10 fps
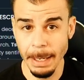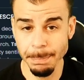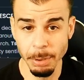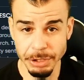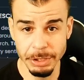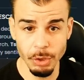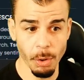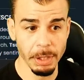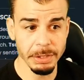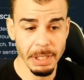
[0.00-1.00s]
it's pushing
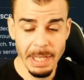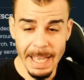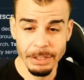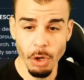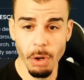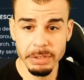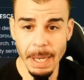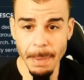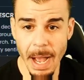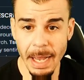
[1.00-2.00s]
towards its all
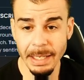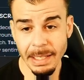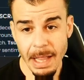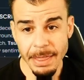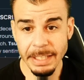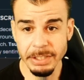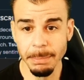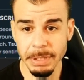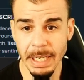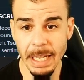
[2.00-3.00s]
time high, that's
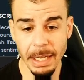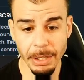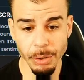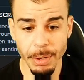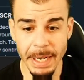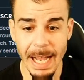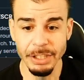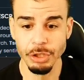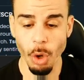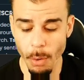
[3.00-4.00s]
something that you cannot
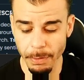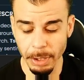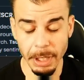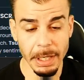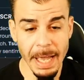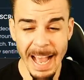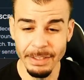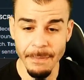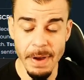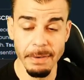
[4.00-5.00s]
just overlook. It has
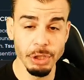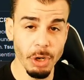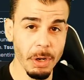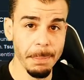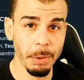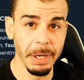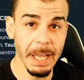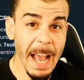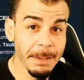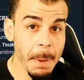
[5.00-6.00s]
a very strong community,
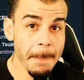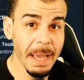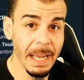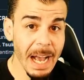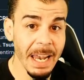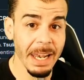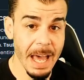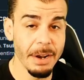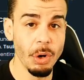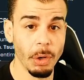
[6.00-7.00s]
has been making a
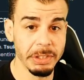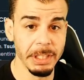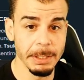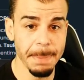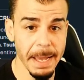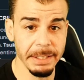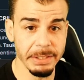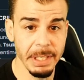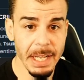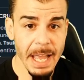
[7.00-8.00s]
lot of noise into
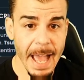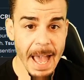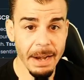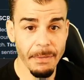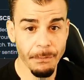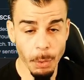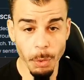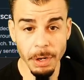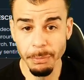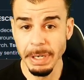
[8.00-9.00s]
space, and for
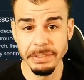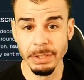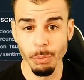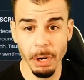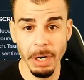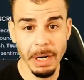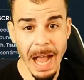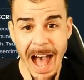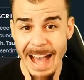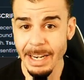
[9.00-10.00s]
good reason. We're
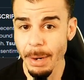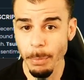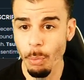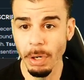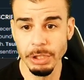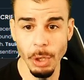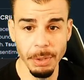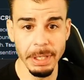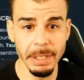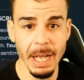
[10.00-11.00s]
hot number one
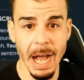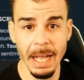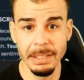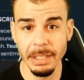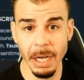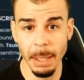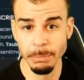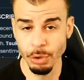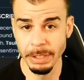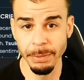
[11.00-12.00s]
token on um,
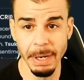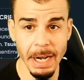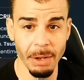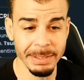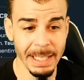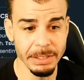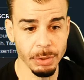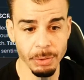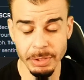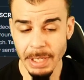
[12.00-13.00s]
trending right now on
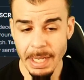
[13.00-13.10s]
DEXTools,